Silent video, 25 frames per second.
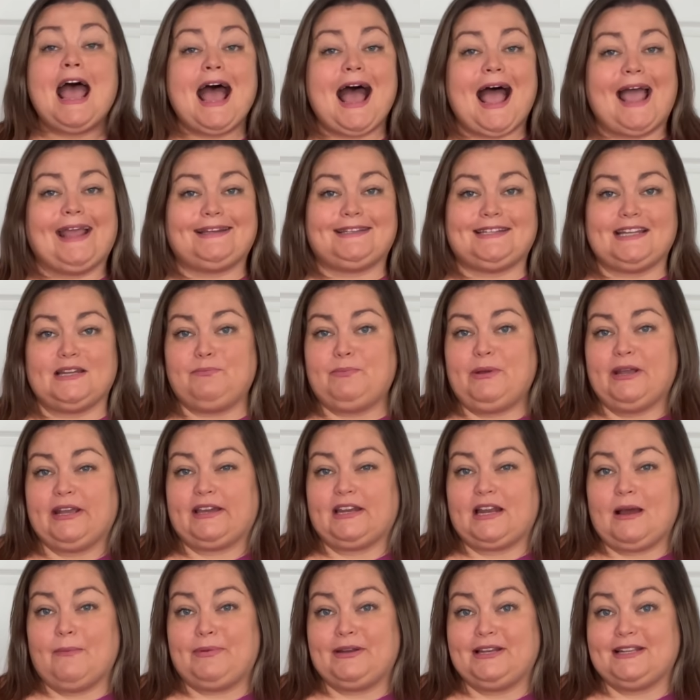I did pick
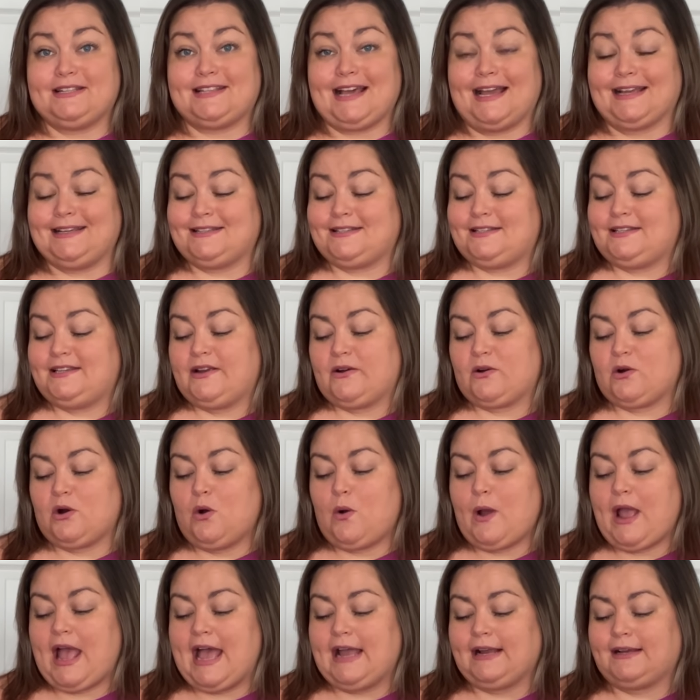it up in a size
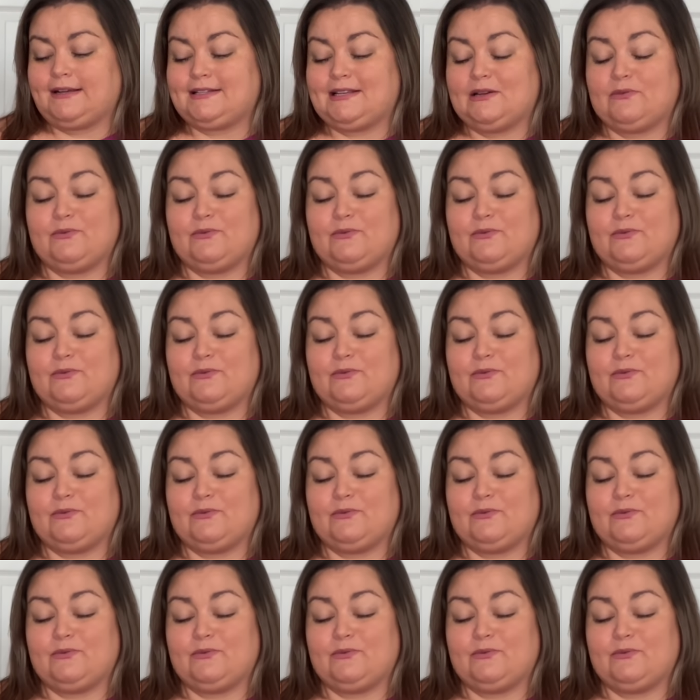0X.